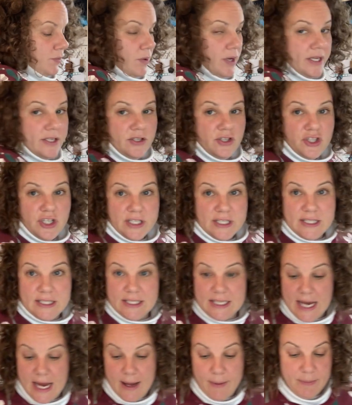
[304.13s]
was
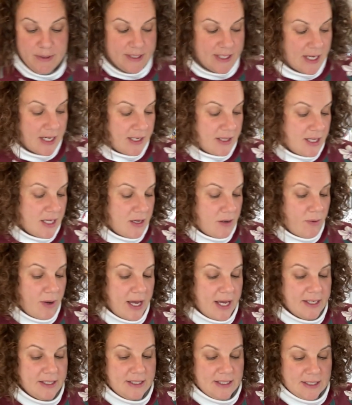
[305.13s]
just Amazon in the
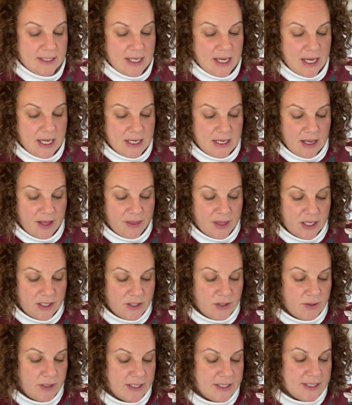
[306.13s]
US. Nothing
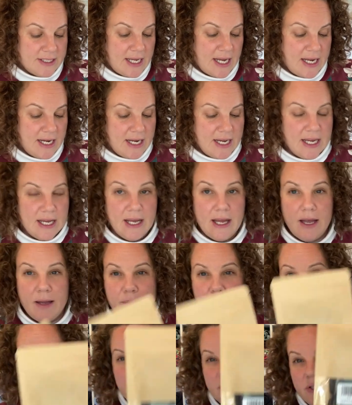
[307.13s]
too exciting. I
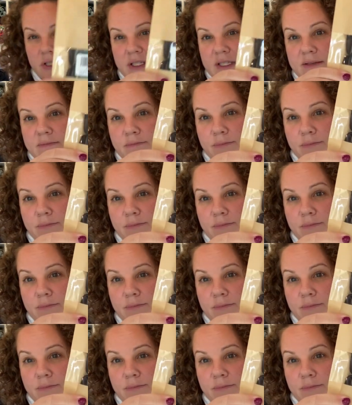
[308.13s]
purchased some